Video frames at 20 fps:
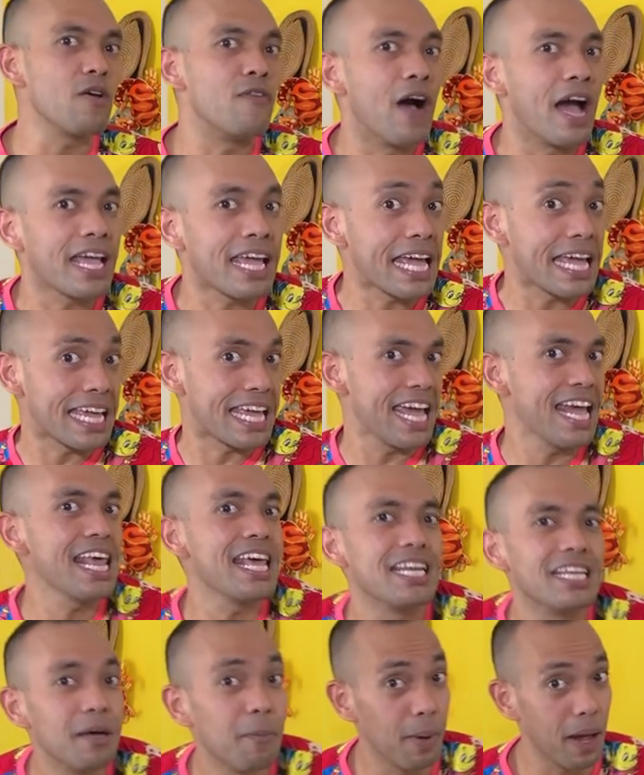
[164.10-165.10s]
if I can get
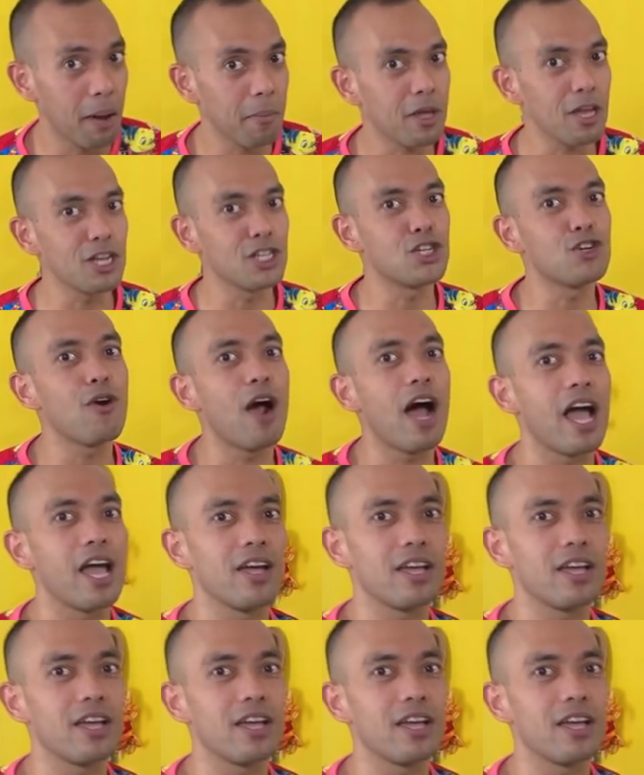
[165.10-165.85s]
it, but I'm gonna try.